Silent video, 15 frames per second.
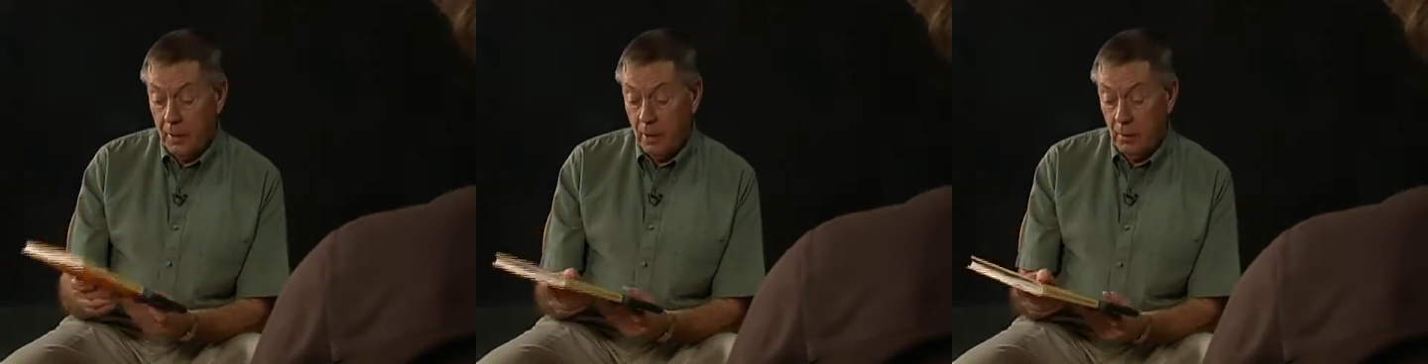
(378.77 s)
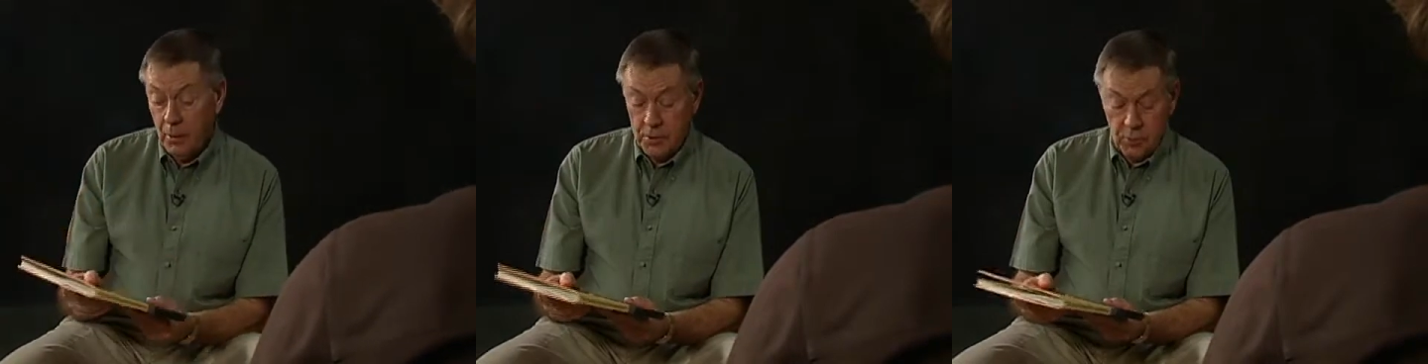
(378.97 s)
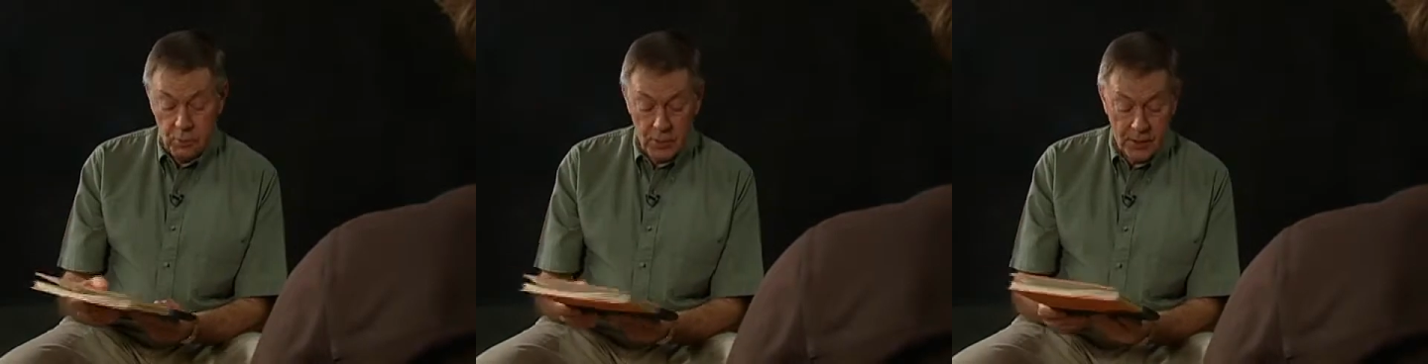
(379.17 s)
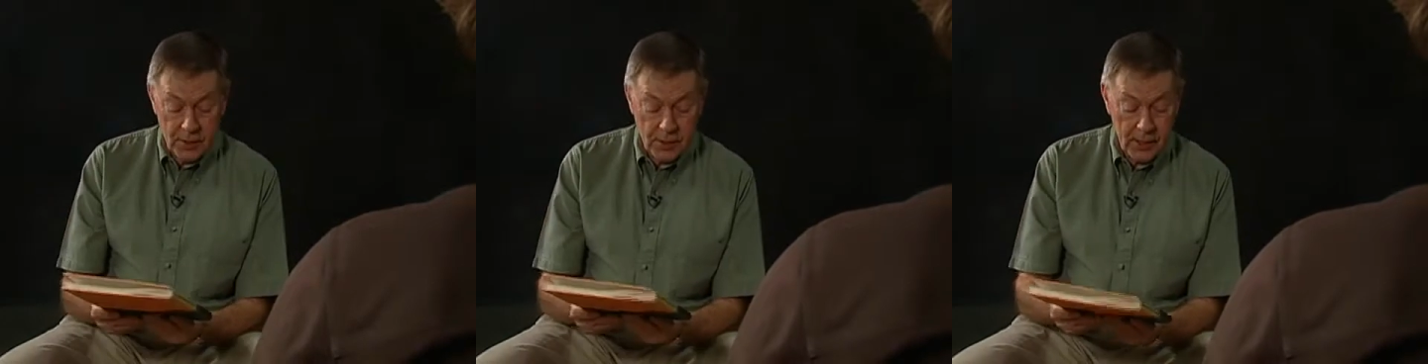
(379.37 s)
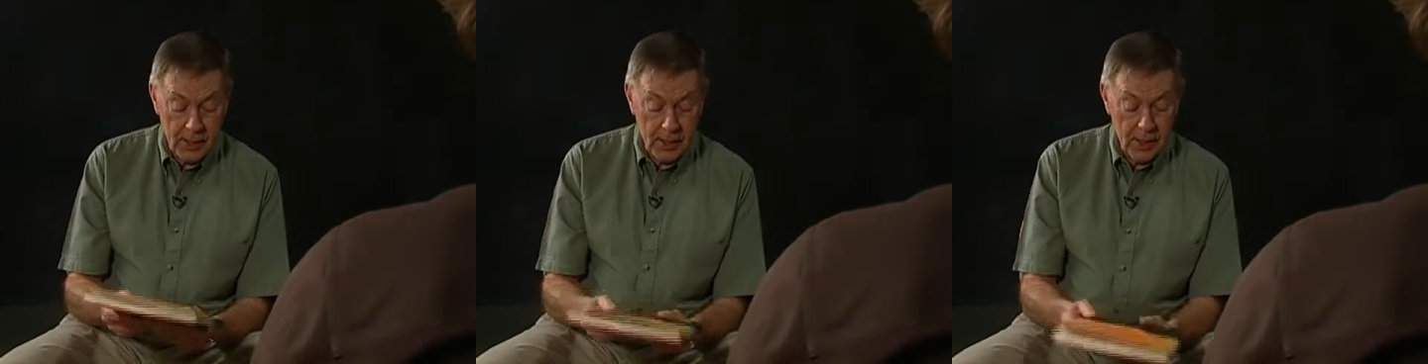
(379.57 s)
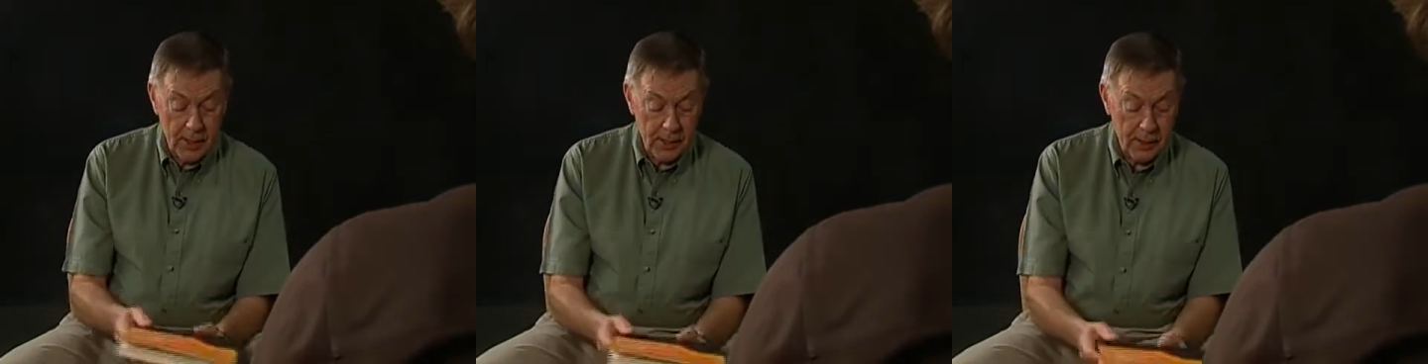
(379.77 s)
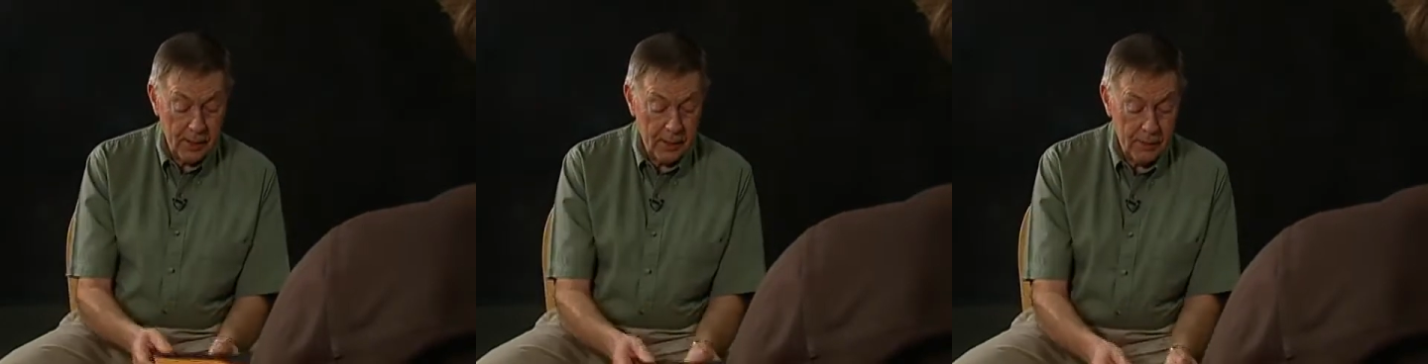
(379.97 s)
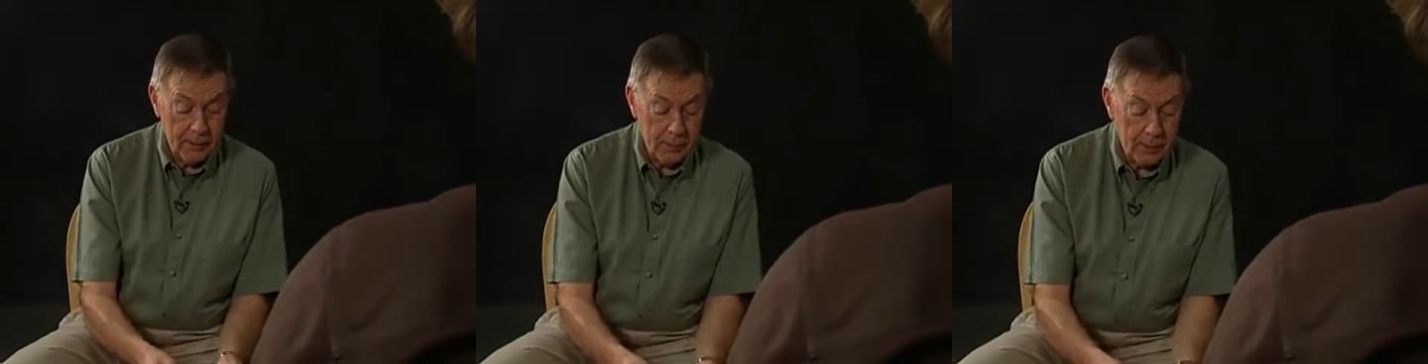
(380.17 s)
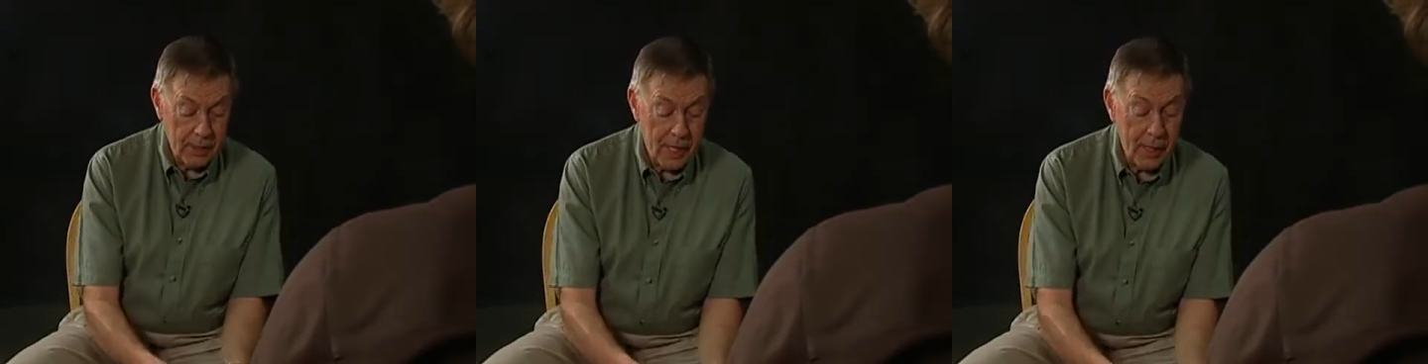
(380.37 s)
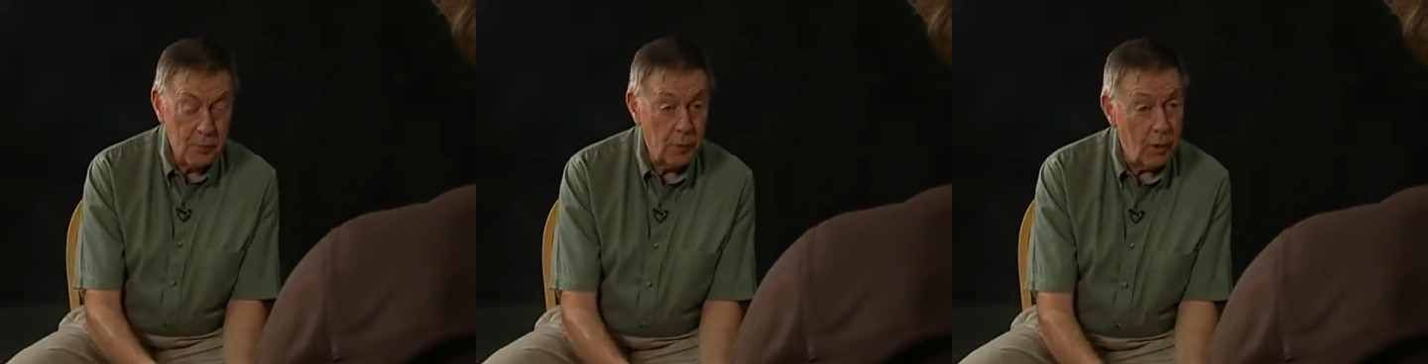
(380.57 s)
which was the uh,
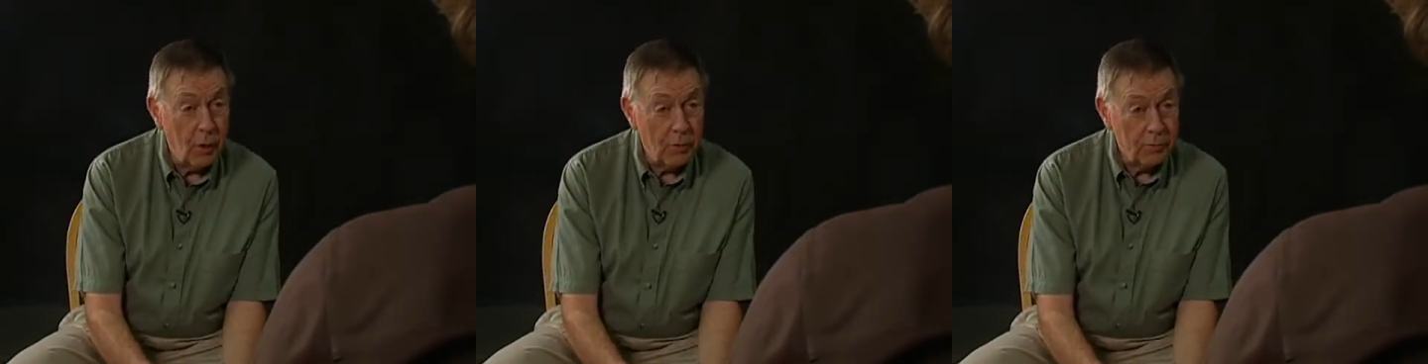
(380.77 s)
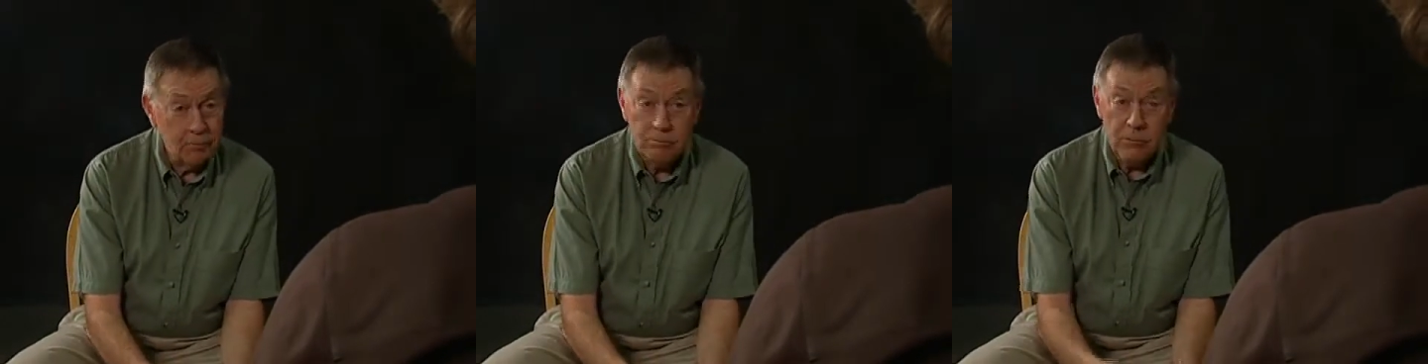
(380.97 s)
time when all,